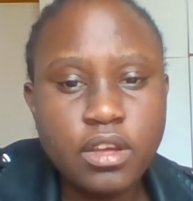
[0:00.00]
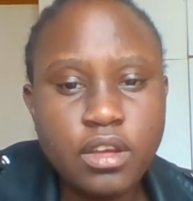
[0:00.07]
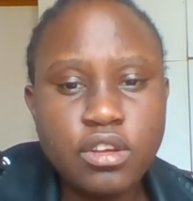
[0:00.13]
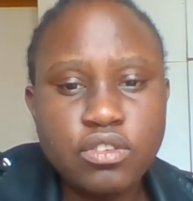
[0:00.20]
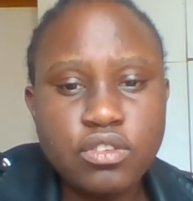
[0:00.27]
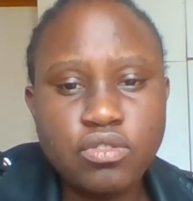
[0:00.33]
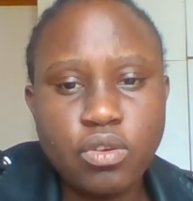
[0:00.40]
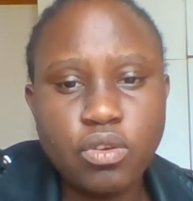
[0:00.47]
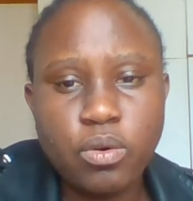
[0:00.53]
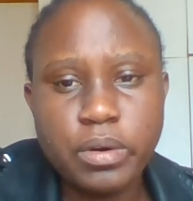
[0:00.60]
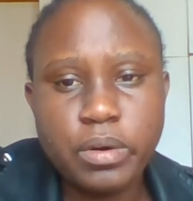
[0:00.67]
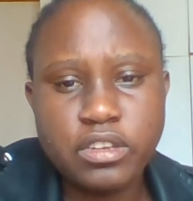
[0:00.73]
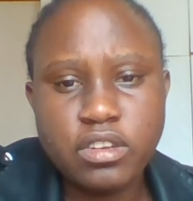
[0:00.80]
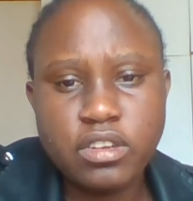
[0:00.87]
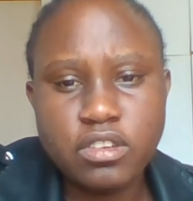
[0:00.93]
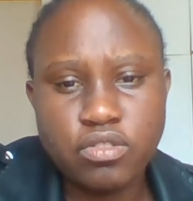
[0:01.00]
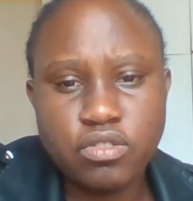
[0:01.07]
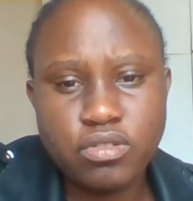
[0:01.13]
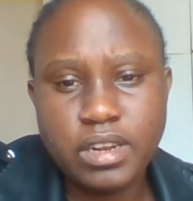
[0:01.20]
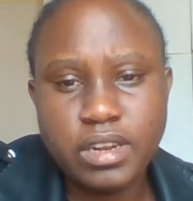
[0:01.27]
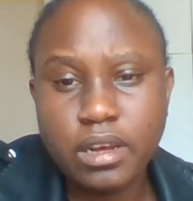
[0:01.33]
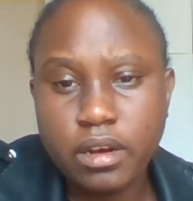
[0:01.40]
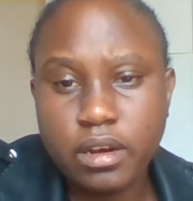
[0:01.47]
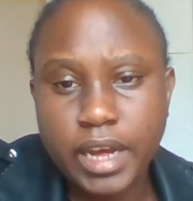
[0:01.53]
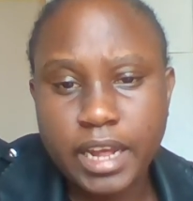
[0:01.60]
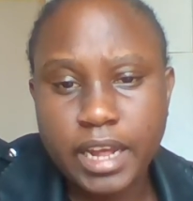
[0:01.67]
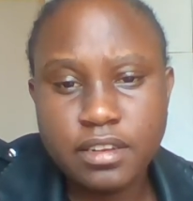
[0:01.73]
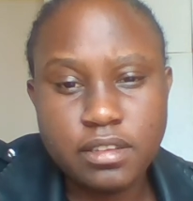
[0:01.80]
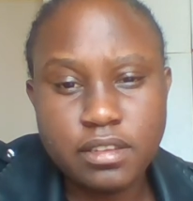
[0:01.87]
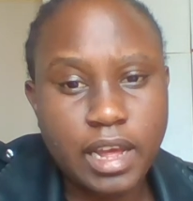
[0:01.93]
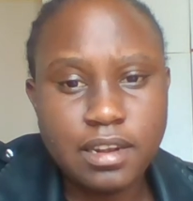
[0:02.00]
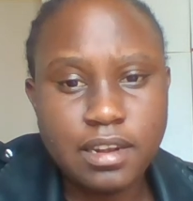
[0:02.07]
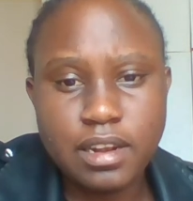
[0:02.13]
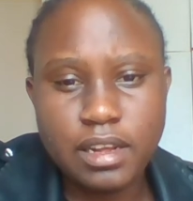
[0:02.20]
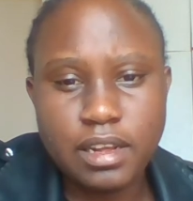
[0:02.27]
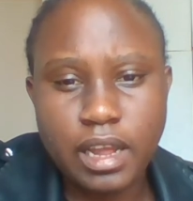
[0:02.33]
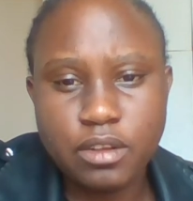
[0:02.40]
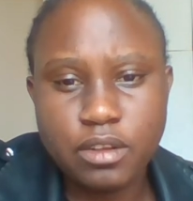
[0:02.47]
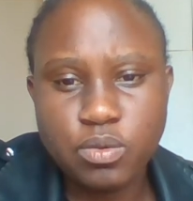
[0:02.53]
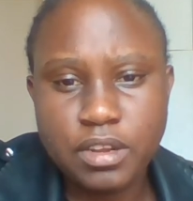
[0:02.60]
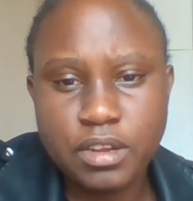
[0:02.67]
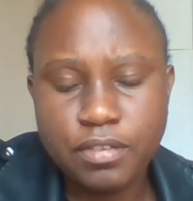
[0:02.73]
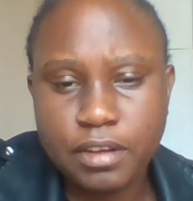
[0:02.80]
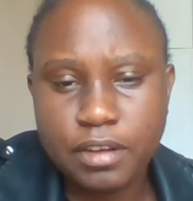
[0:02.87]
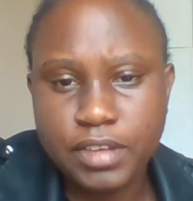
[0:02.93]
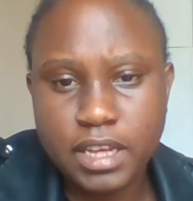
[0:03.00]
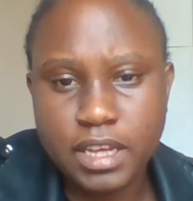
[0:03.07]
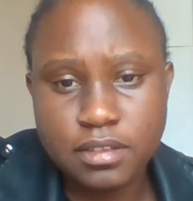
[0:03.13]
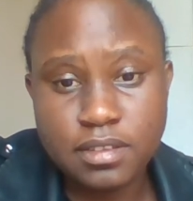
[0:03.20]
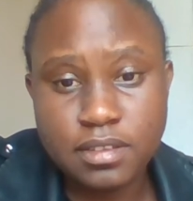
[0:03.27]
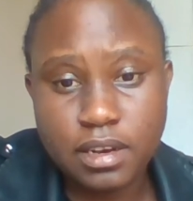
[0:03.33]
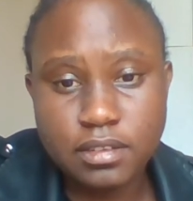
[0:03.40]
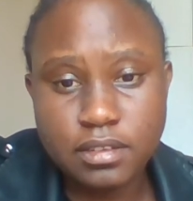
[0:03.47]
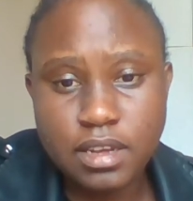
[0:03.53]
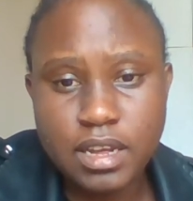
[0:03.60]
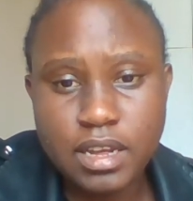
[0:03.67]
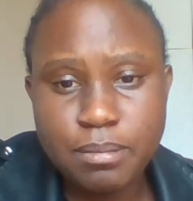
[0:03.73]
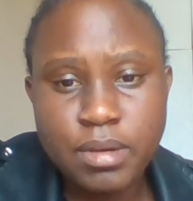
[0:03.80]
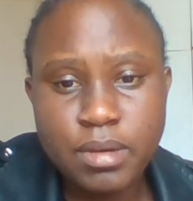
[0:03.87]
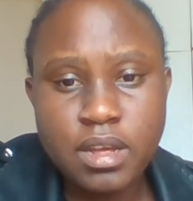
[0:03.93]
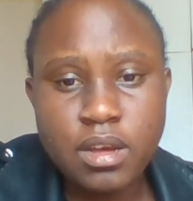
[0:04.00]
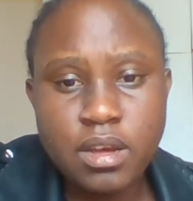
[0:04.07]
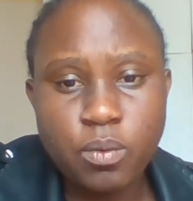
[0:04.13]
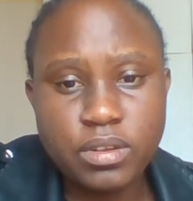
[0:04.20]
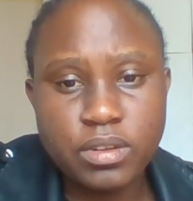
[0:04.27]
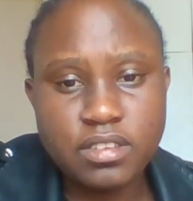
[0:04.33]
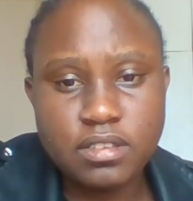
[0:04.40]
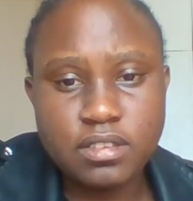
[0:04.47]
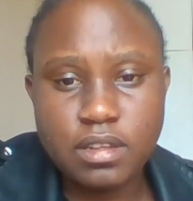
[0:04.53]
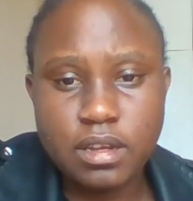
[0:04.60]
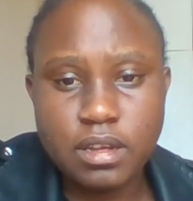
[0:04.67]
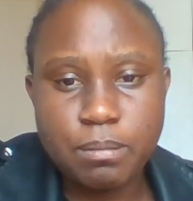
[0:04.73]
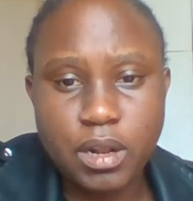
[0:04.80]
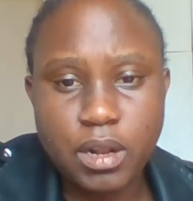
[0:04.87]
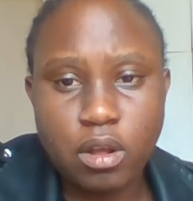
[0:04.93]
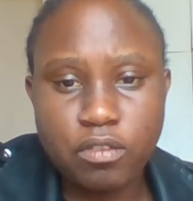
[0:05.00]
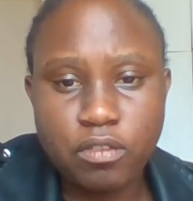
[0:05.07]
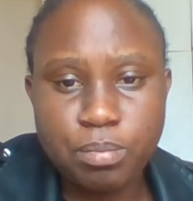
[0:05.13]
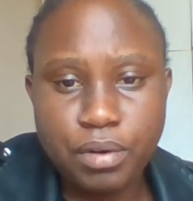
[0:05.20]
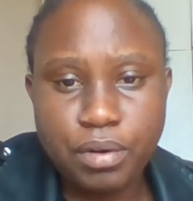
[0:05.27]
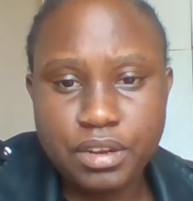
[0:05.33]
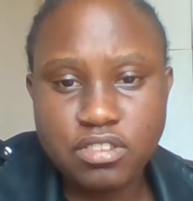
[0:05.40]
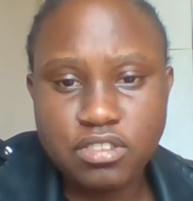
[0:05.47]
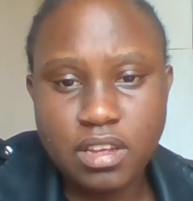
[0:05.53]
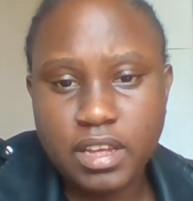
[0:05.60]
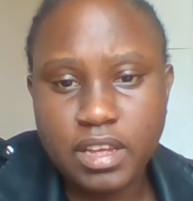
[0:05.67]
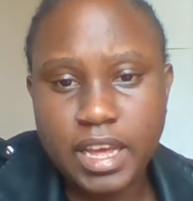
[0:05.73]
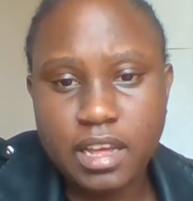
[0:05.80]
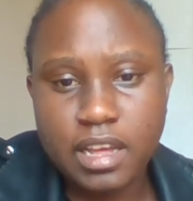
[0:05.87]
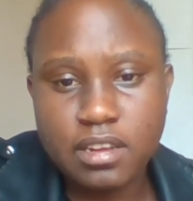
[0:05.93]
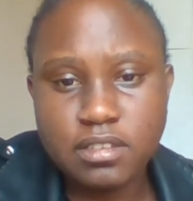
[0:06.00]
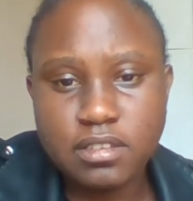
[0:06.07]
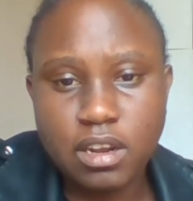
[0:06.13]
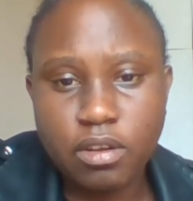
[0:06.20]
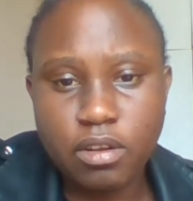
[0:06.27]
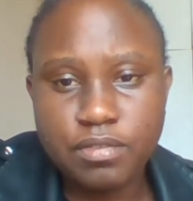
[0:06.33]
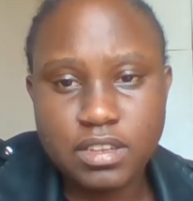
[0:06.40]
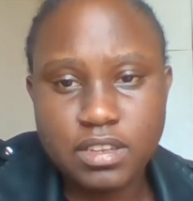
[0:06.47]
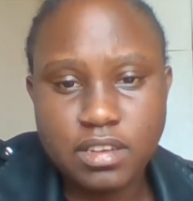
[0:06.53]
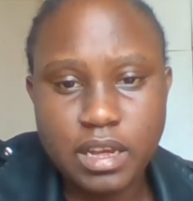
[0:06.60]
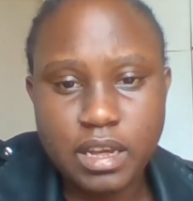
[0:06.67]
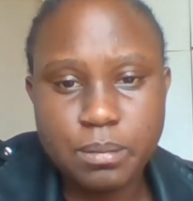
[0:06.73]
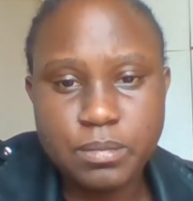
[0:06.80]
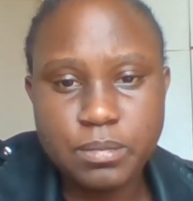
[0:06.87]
So attorneys usually are handling like 25 cases at a time, which is a lot of pressure, and a lot of the times